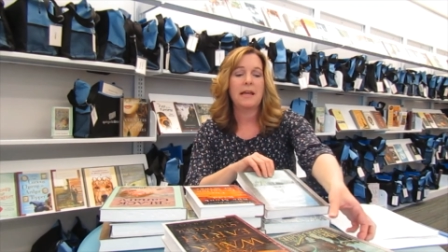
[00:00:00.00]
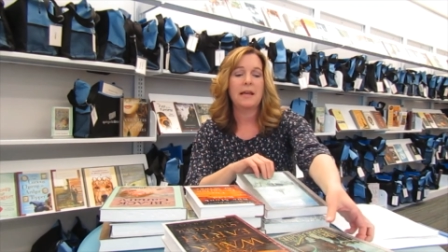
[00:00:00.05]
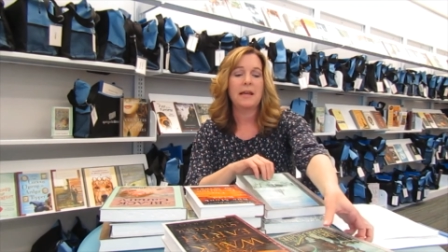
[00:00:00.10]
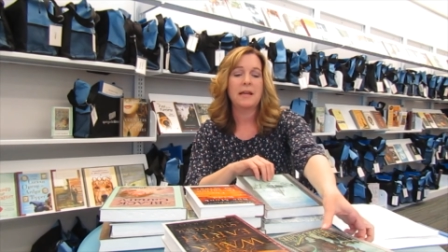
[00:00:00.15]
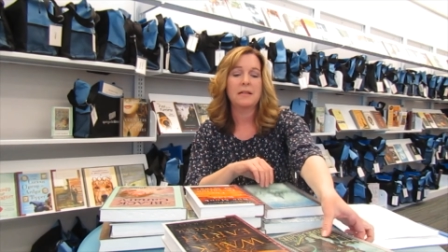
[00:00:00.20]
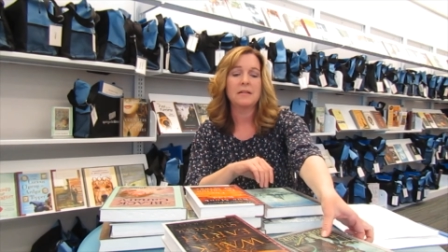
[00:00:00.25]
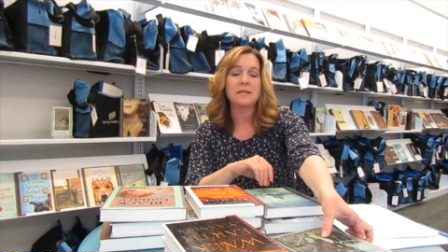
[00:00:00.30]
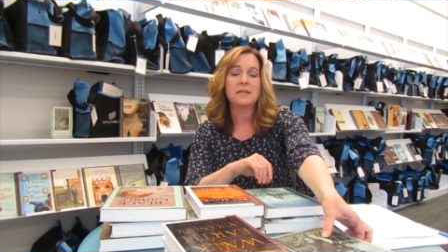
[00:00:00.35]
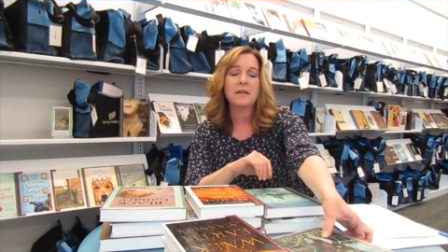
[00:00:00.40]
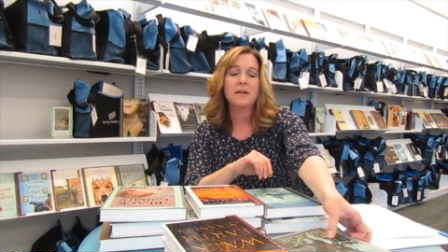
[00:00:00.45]

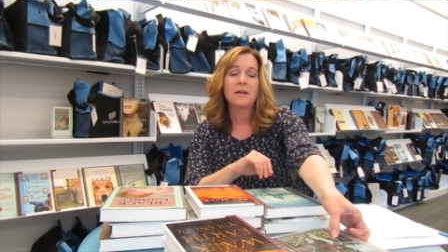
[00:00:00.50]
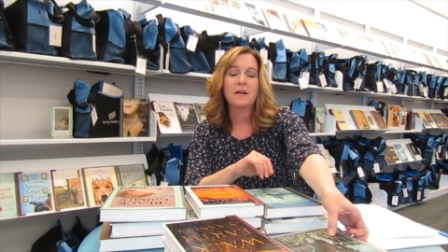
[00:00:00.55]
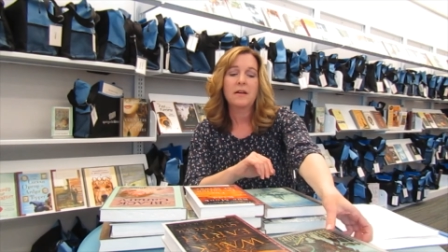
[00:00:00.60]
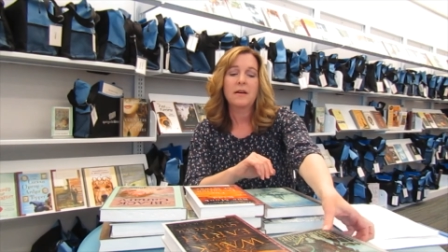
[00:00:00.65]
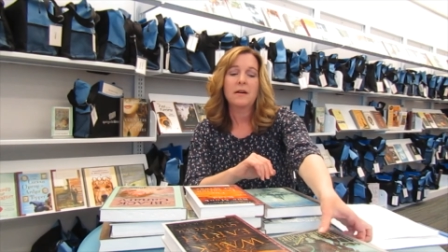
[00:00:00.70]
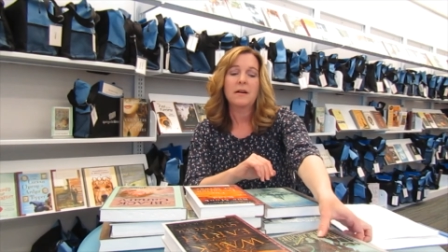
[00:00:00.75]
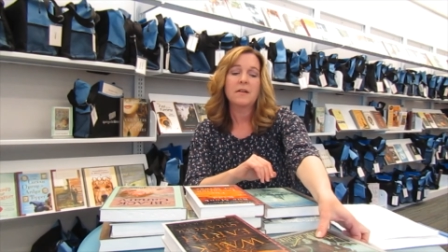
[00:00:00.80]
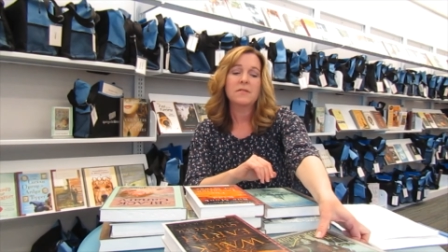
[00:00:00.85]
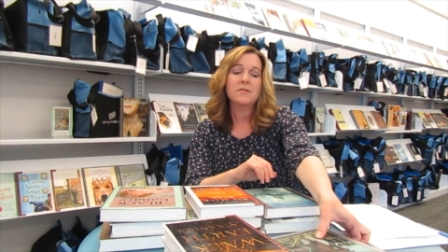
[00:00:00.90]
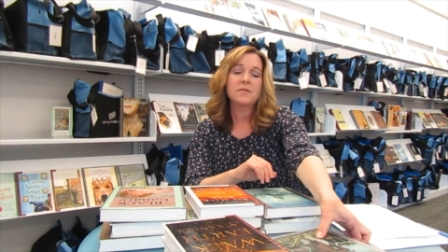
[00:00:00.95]
And
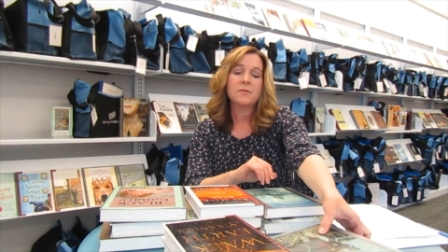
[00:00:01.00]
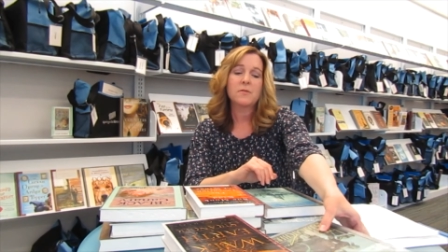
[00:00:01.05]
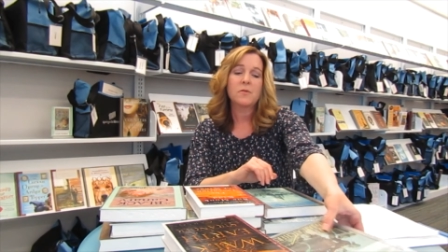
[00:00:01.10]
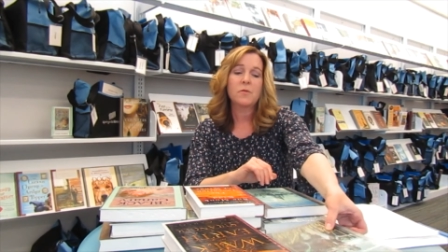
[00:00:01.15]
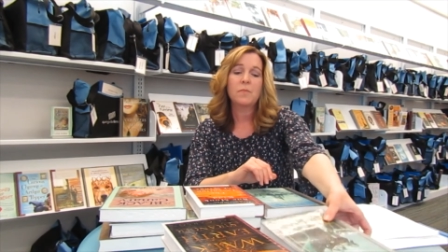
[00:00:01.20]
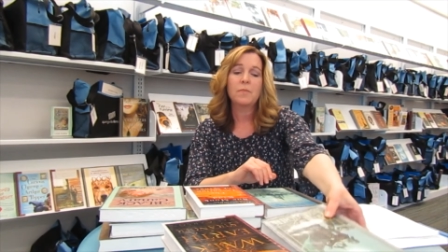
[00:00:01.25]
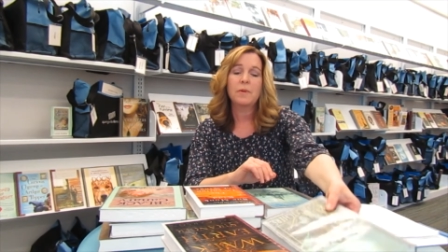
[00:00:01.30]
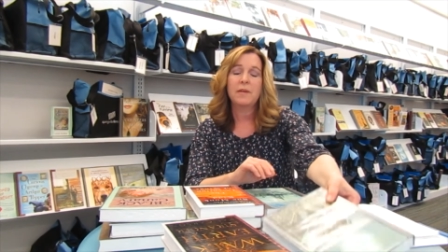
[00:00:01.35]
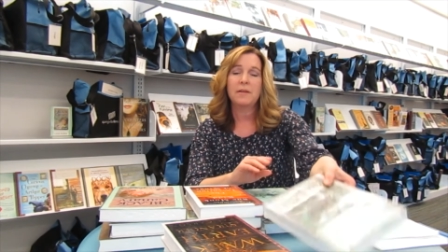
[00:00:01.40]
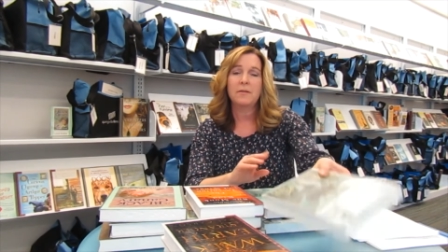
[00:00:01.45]

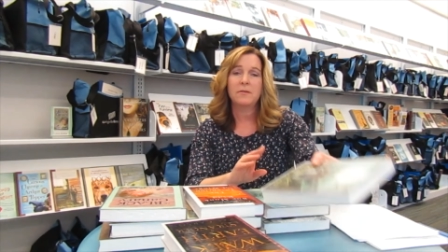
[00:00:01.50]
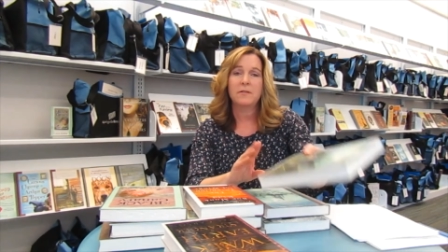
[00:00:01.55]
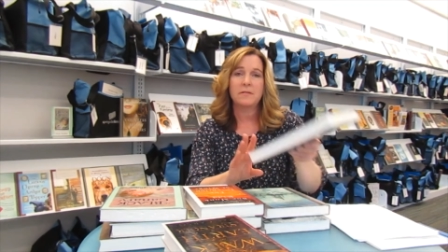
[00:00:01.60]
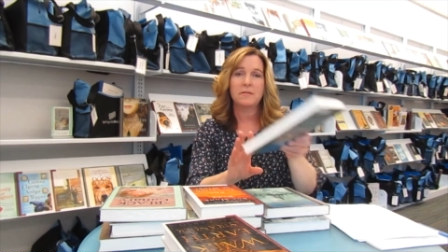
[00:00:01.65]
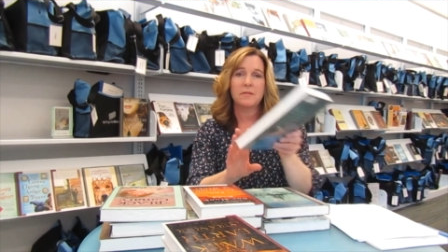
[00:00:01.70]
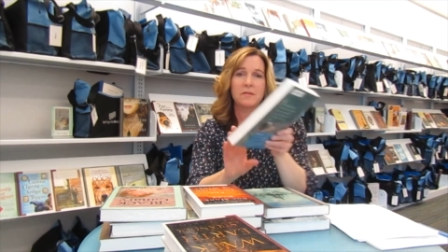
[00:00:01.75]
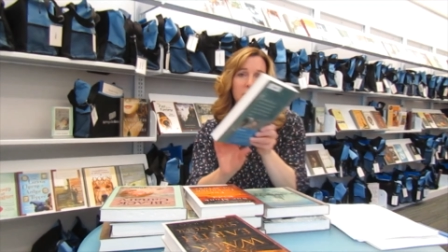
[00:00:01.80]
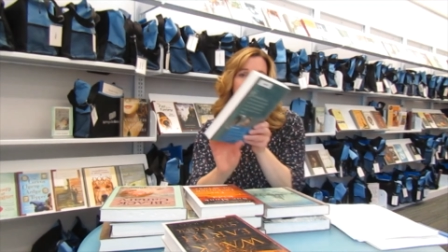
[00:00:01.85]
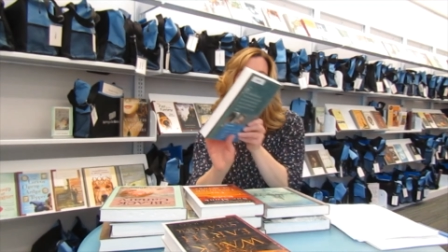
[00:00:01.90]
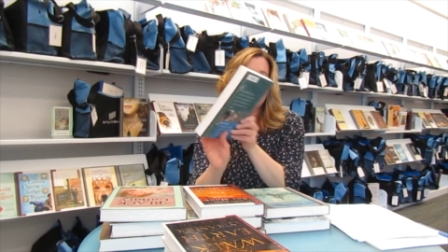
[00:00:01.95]
also Peter
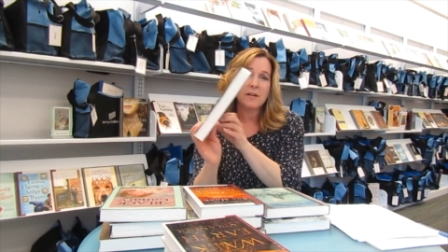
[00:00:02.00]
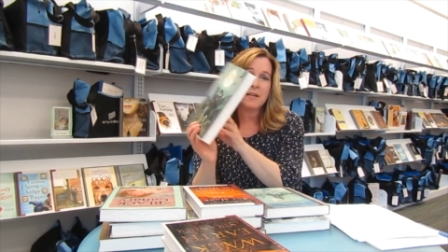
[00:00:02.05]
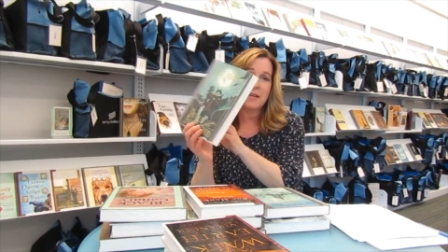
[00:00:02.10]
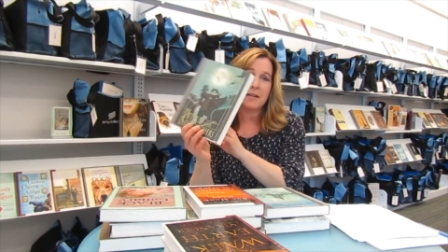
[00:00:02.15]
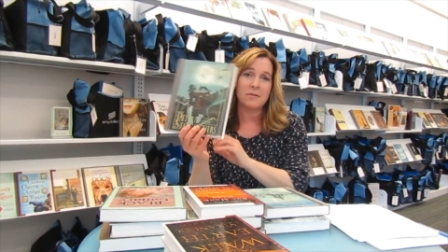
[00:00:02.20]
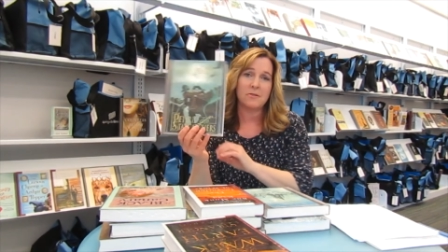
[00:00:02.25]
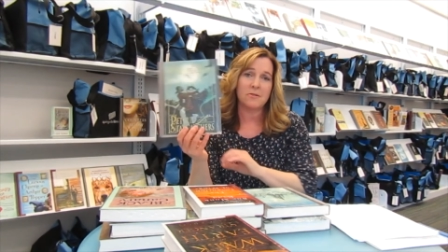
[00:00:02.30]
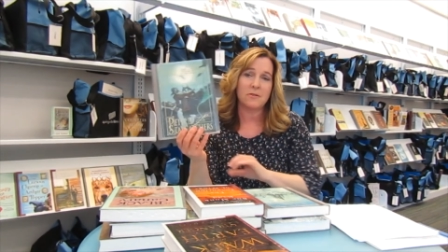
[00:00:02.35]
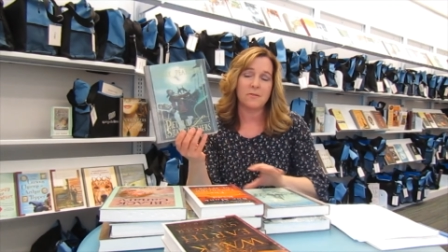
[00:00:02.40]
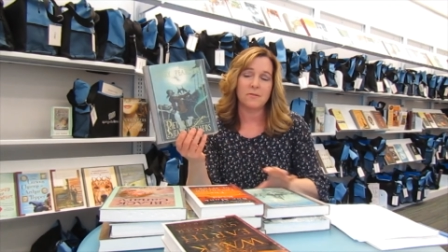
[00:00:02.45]
and the
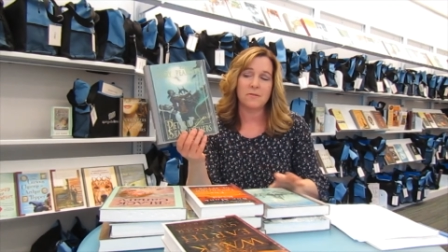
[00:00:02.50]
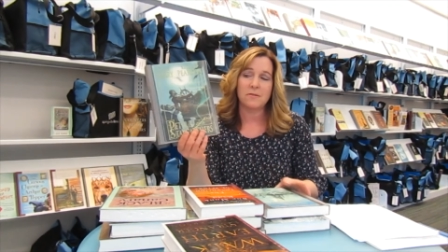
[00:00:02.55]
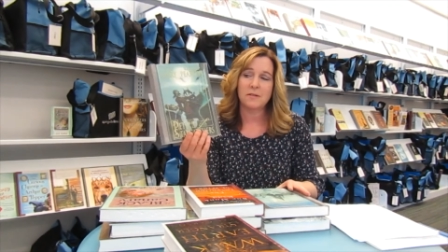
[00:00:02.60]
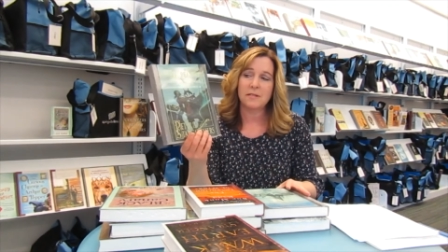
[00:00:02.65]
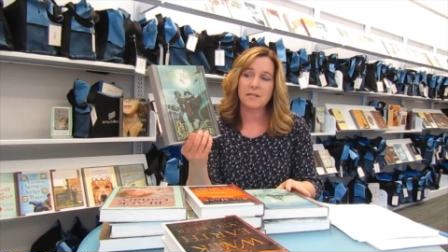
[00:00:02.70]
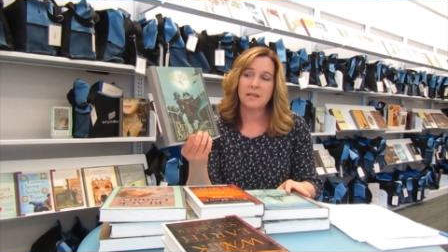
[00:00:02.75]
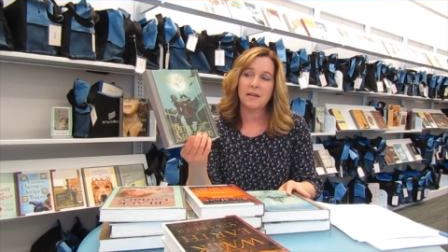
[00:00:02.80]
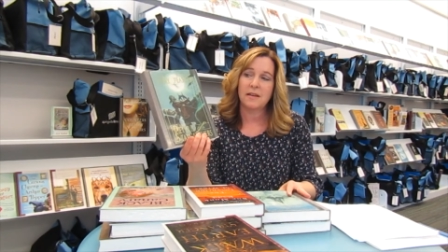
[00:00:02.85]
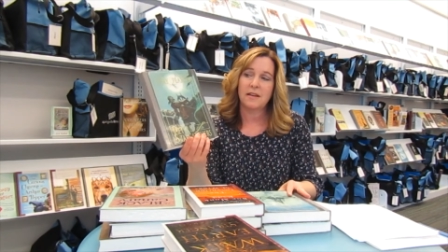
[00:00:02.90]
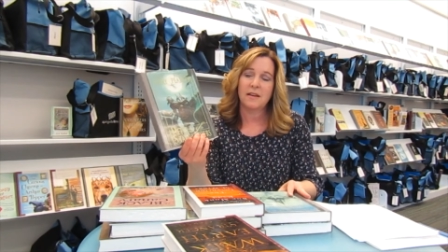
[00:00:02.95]
Starcatchers.